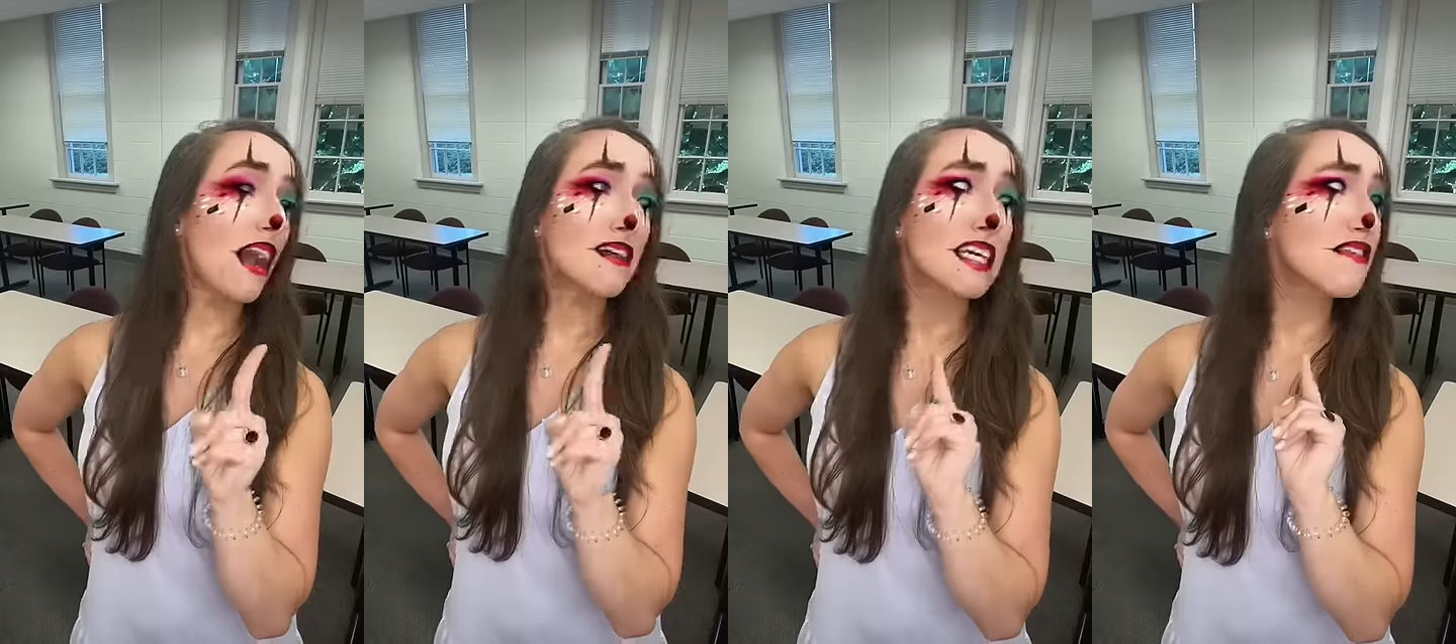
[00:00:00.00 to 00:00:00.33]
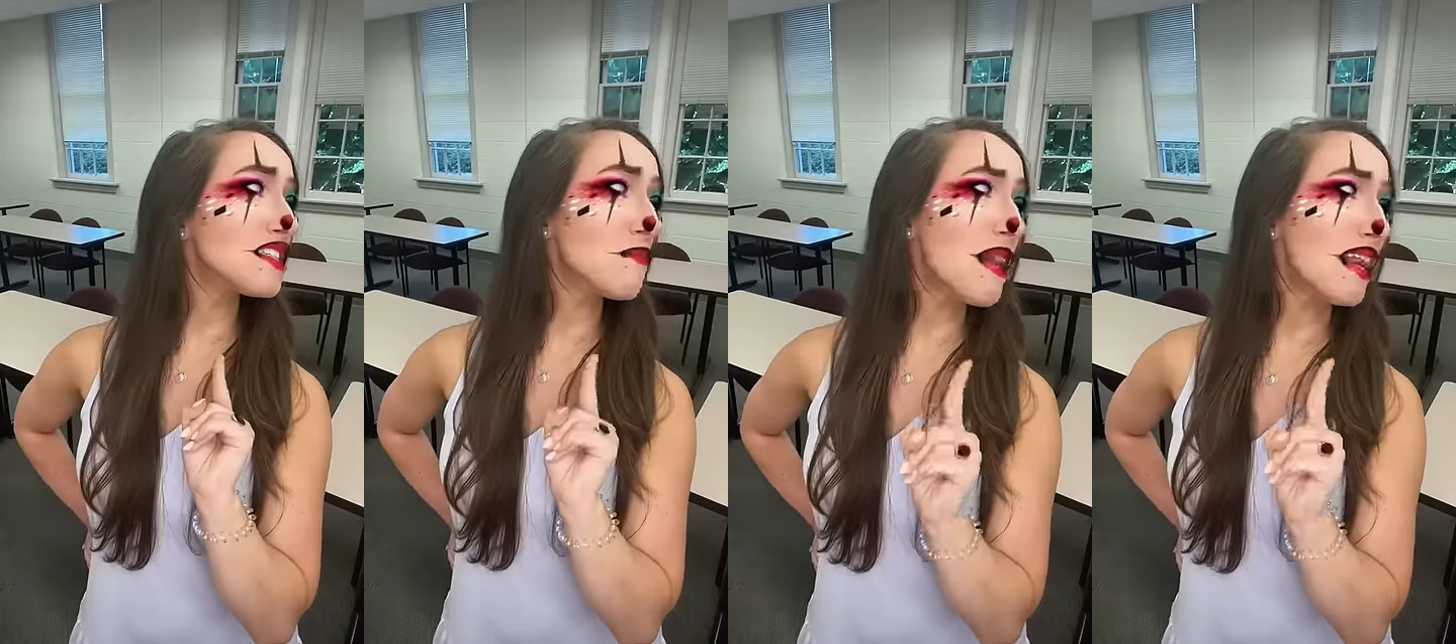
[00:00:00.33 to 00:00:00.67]
give
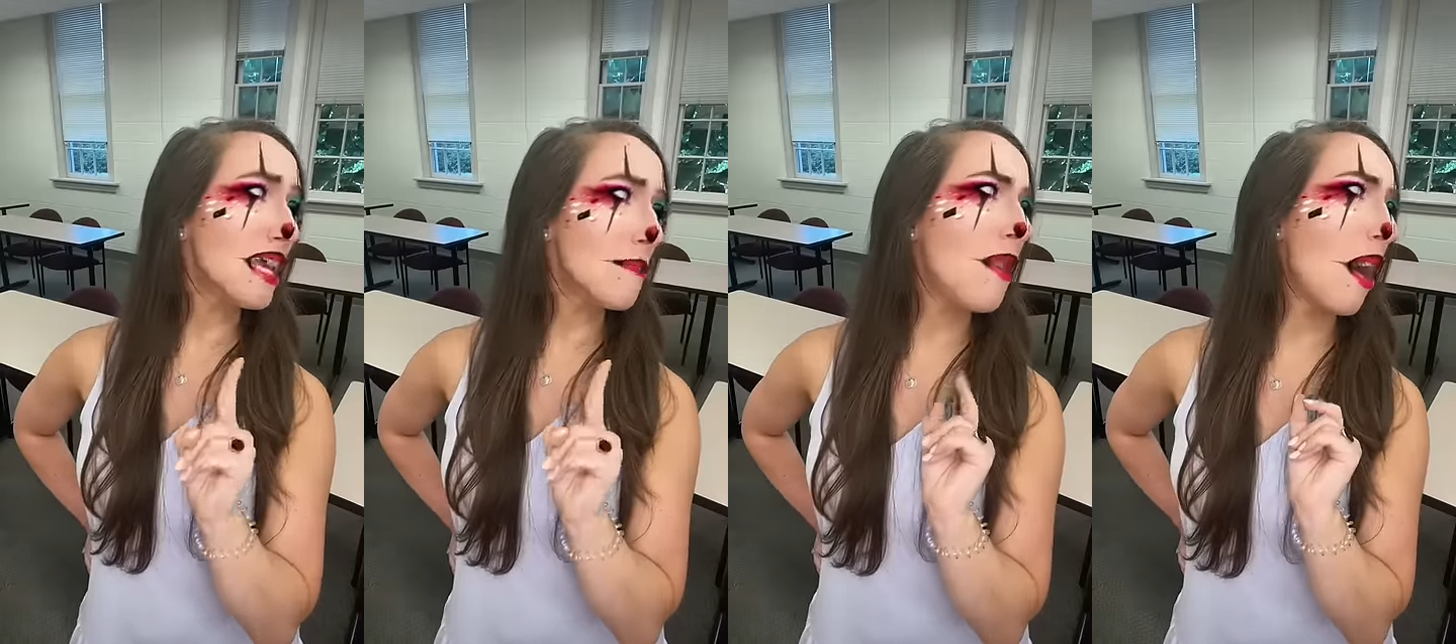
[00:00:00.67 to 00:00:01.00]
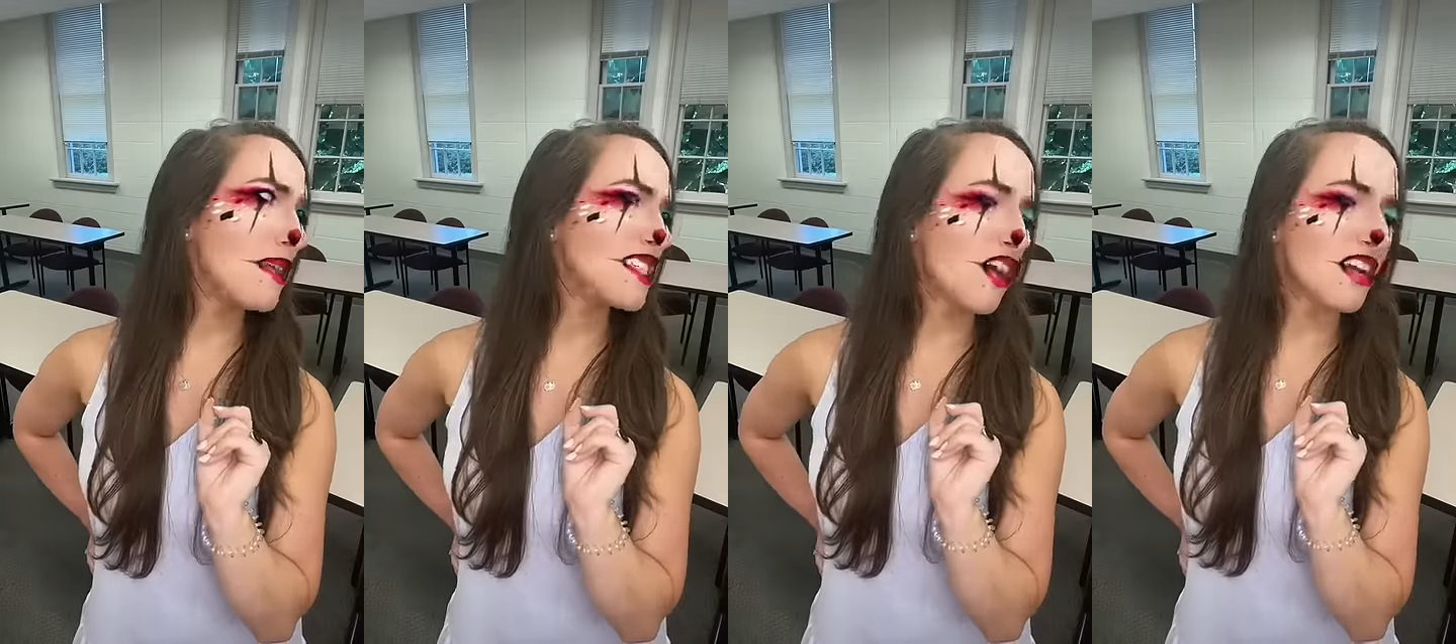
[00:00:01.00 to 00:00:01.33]
us a minute.
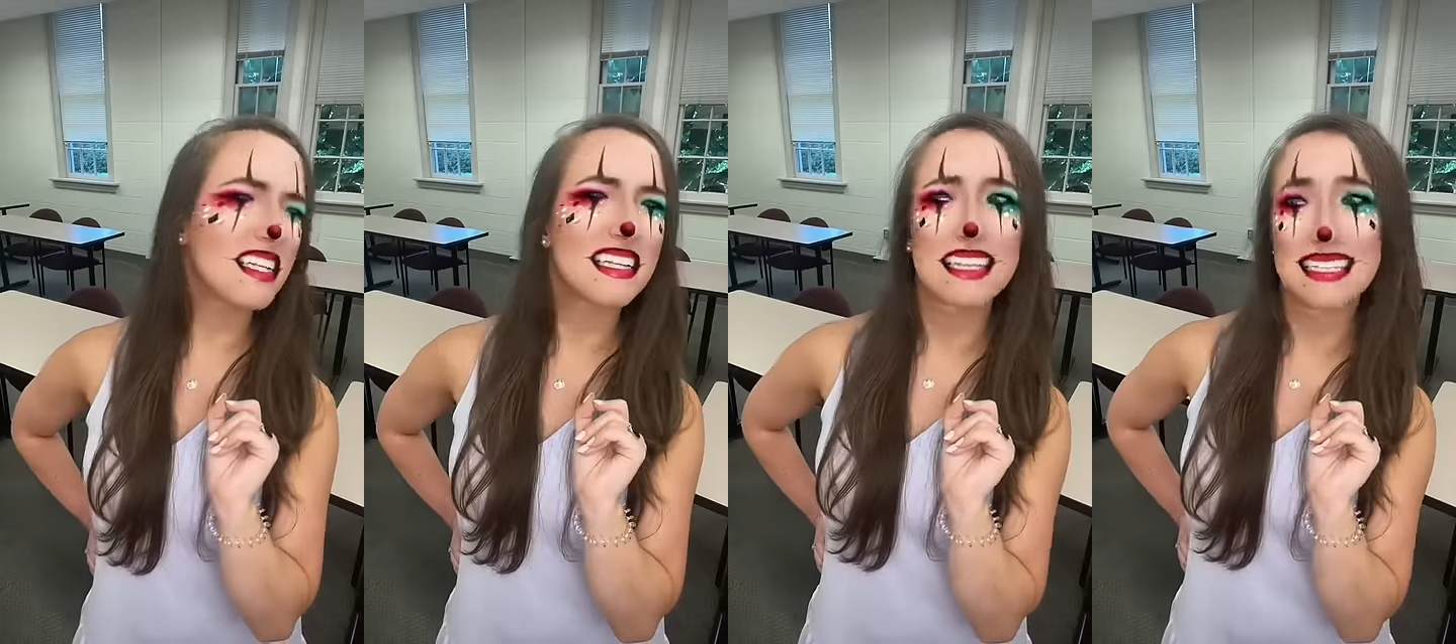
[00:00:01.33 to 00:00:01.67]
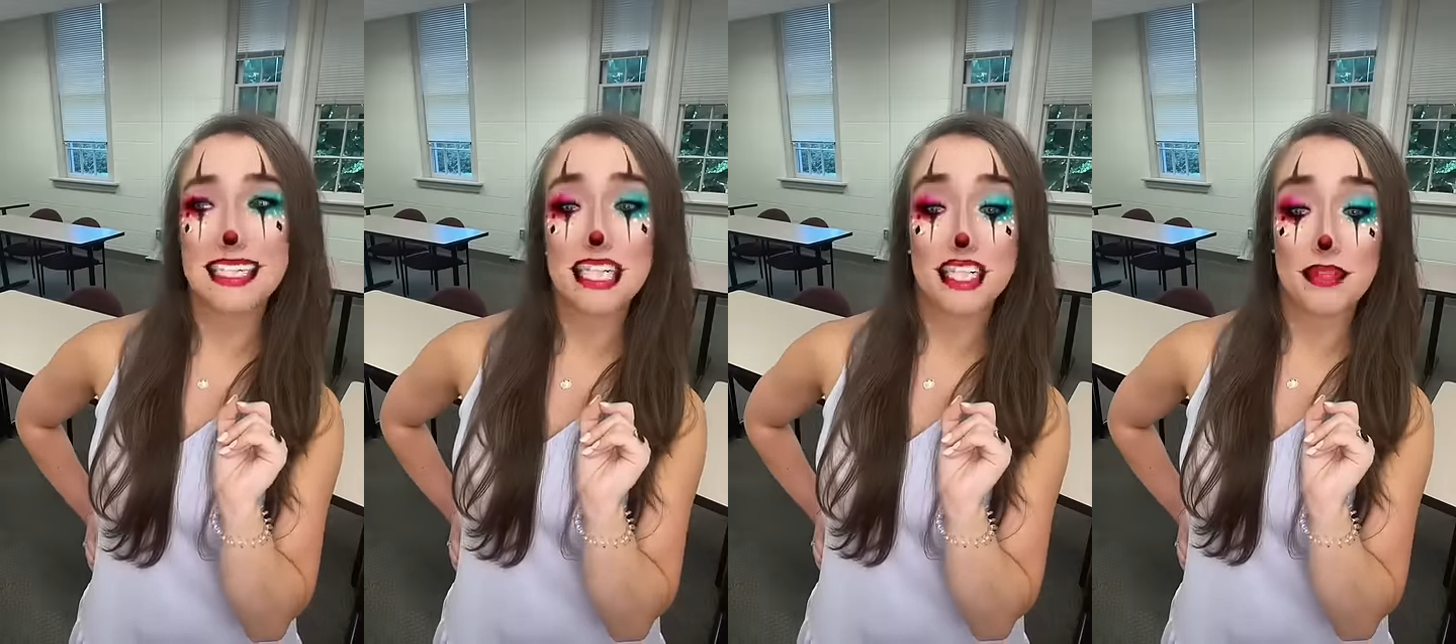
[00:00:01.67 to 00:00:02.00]
Mommy's talking to the
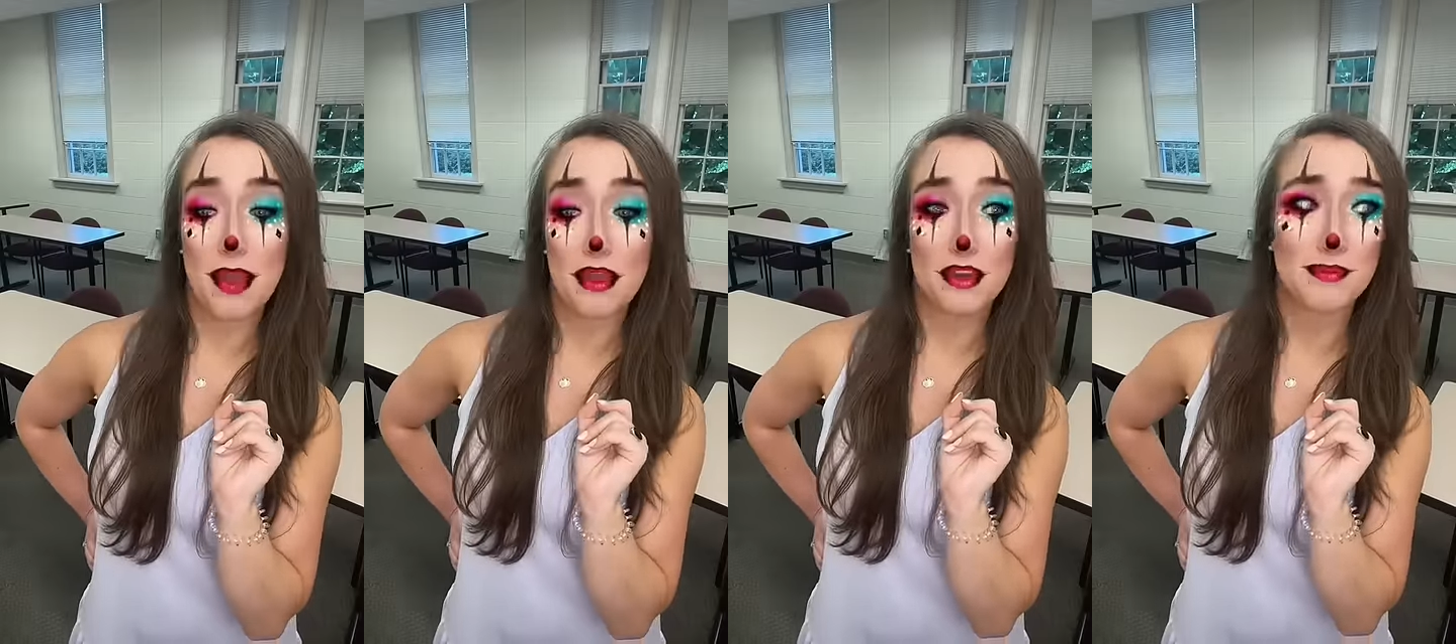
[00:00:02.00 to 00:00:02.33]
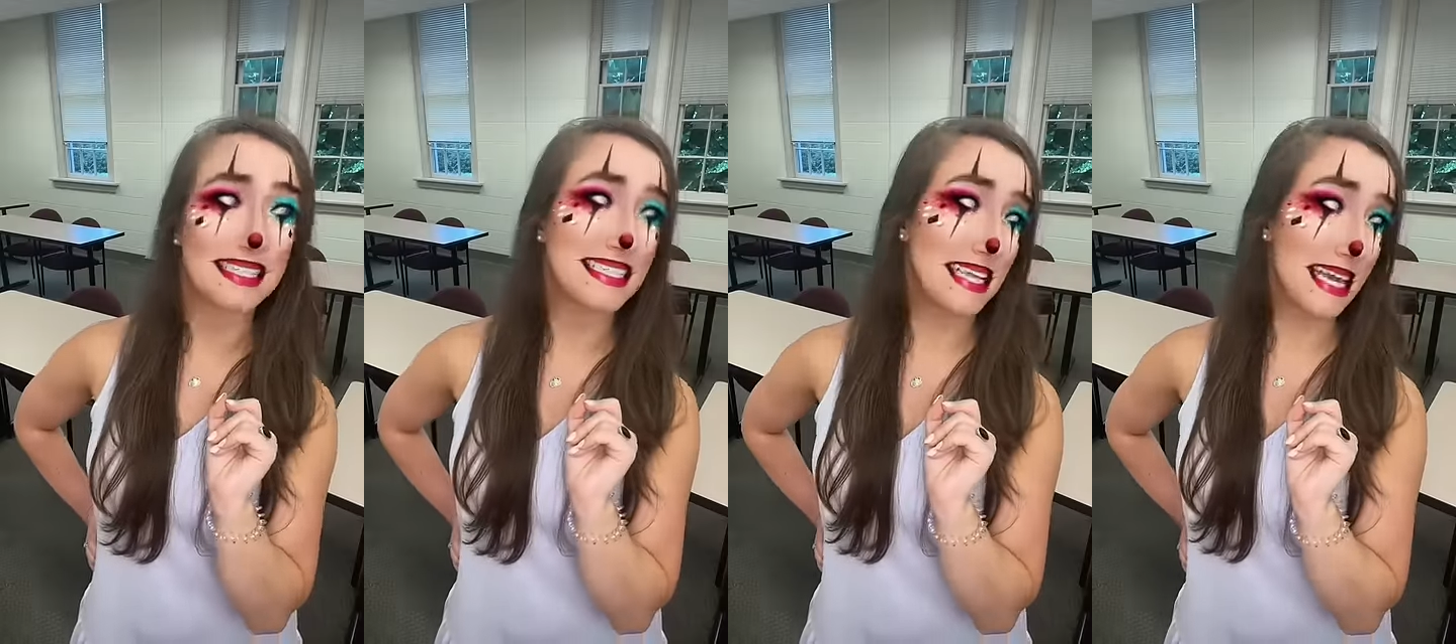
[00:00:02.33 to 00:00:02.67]
teacher about her
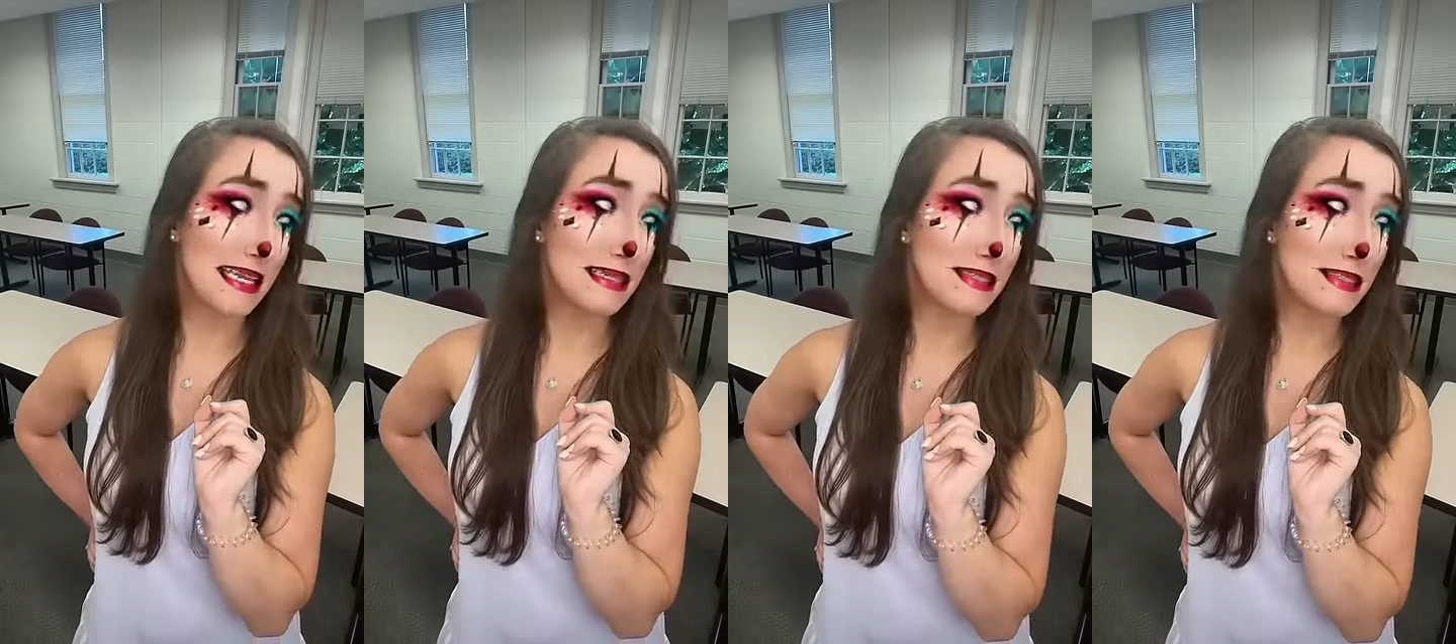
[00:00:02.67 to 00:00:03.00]
mistakes.